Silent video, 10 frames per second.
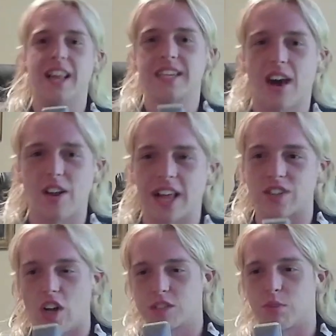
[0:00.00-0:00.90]
how that's
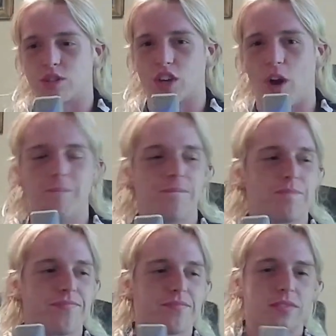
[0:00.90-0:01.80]
all supposed to go.
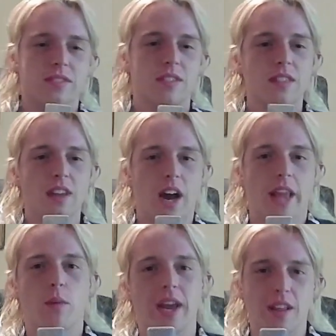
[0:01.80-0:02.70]

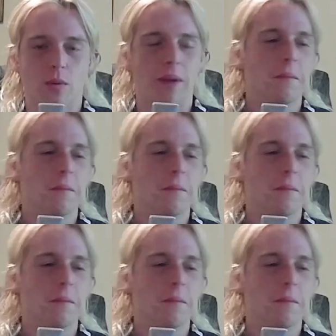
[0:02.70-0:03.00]
Either way. You